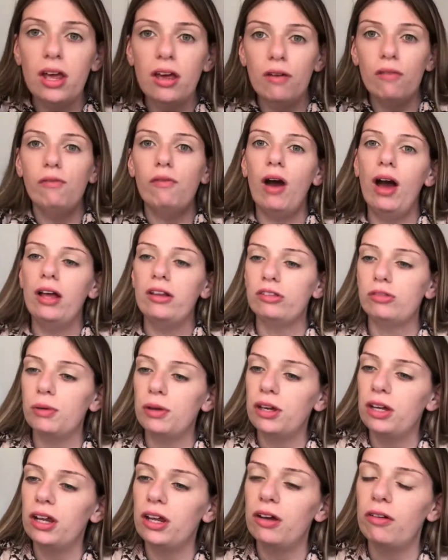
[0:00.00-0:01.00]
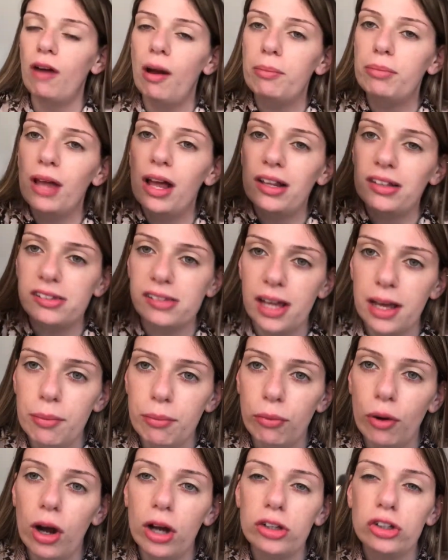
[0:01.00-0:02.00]
Right, so we're going to grab that same
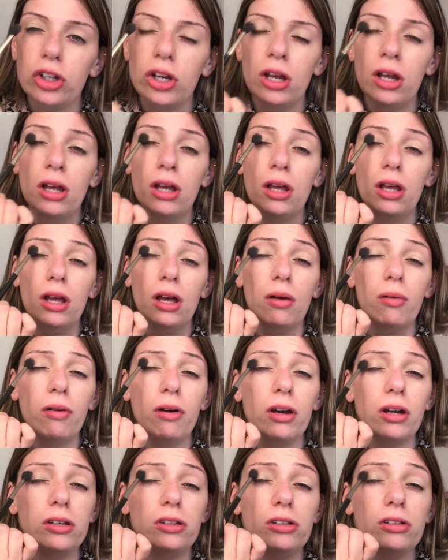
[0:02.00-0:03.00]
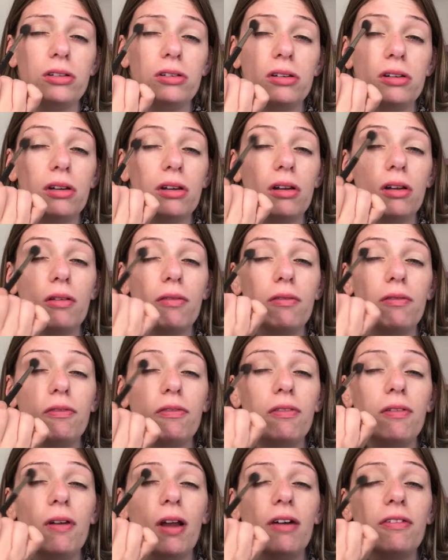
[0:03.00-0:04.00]
brush and we're going to just
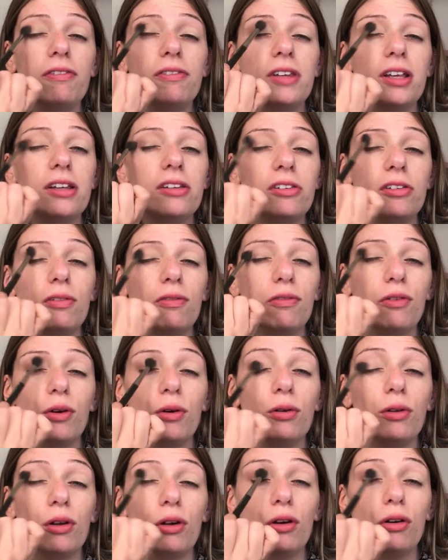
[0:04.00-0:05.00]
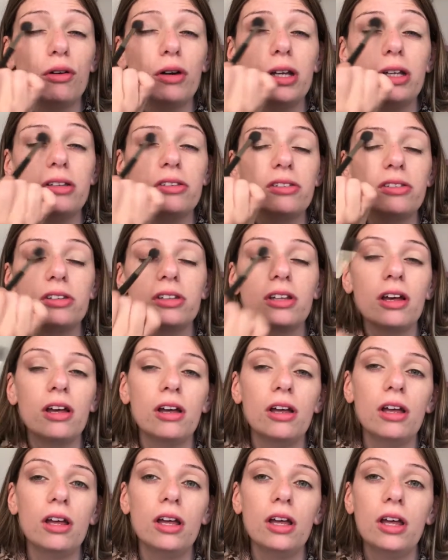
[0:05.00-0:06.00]
fluff this through the crease.
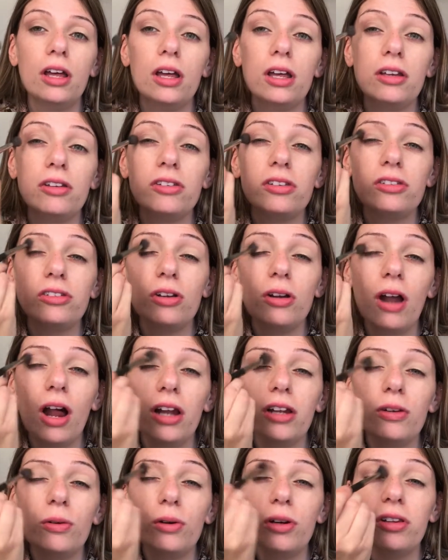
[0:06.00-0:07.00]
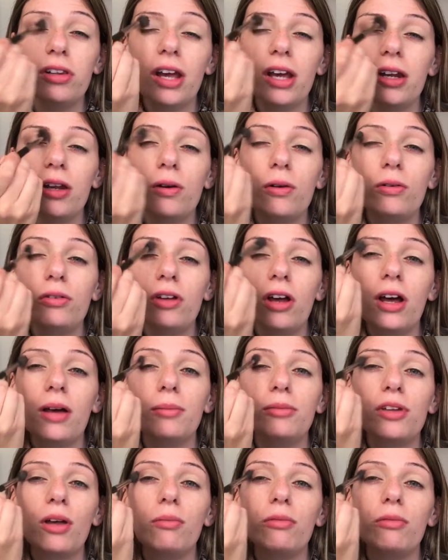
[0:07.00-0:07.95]
Do you like all the technical terms I'm